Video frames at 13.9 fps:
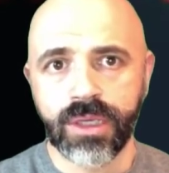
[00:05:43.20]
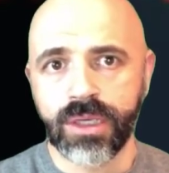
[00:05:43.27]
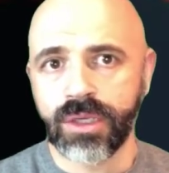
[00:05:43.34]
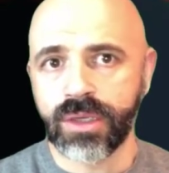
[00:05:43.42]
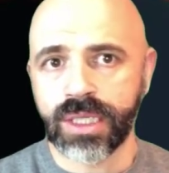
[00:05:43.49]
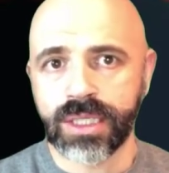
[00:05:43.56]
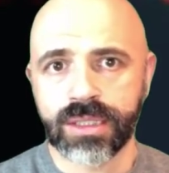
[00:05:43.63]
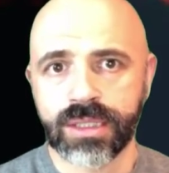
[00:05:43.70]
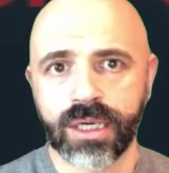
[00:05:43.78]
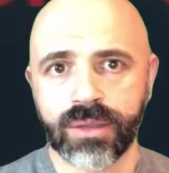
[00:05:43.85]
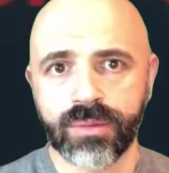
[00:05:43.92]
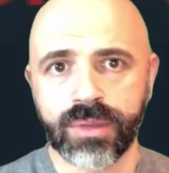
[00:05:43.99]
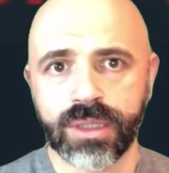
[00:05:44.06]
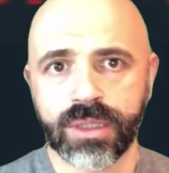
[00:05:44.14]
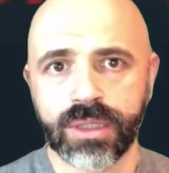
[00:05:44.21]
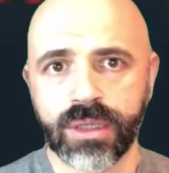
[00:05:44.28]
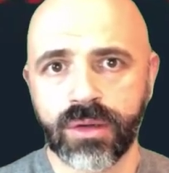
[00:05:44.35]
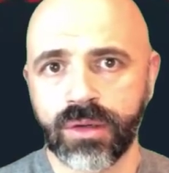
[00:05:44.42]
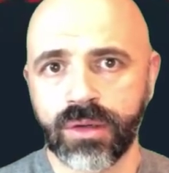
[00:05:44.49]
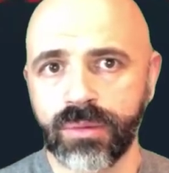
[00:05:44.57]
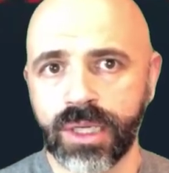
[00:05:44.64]
You can start with
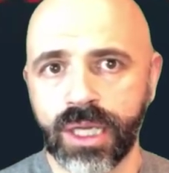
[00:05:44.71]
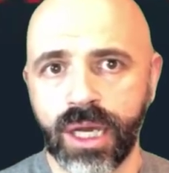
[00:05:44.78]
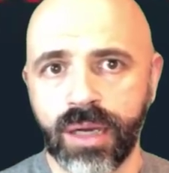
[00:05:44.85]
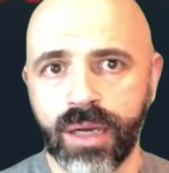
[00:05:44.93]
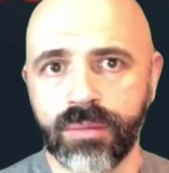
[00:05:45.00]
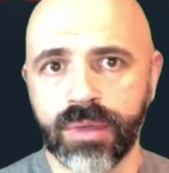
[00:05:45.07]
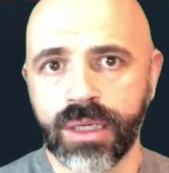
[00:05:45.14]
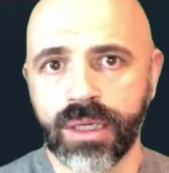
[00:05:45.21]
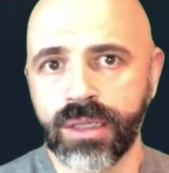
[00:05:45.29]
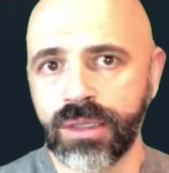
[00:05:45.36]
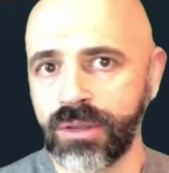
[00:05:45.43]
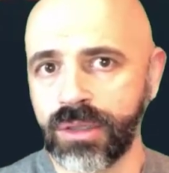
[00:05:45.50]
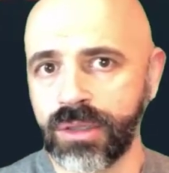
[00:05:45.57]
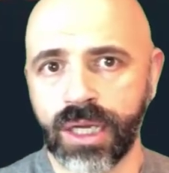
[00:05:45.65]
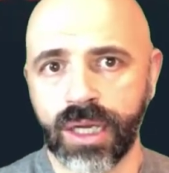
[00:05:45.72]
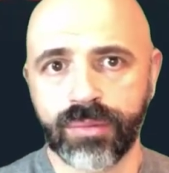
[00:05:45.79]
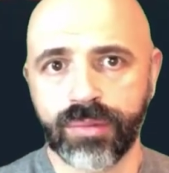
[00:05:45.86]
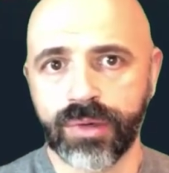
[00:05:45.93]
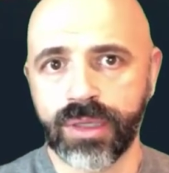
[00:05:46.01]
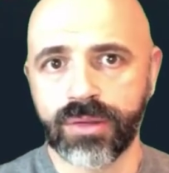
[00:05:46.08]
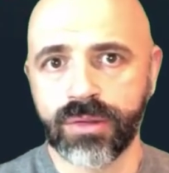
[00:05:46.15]
only one camera, and you can
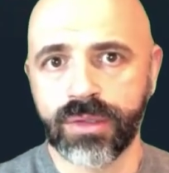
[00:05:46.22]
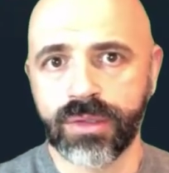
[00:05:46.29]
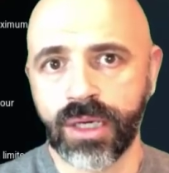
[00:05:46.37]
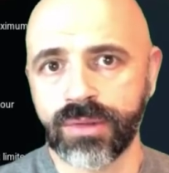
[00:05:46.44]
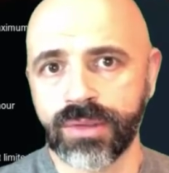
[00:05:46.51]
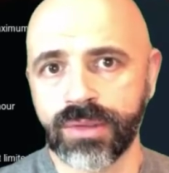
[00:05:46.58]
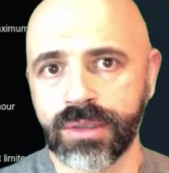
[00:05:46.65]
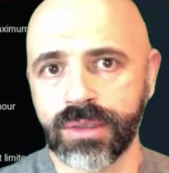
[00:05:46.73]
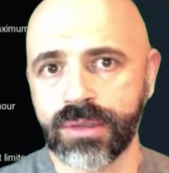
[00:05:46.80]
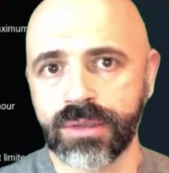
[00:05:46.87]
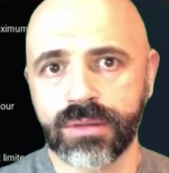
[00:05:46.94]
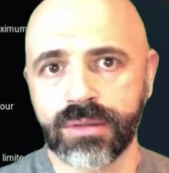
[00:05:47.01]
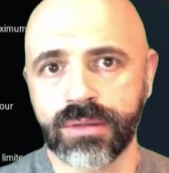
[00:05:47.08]
upgrade to thousands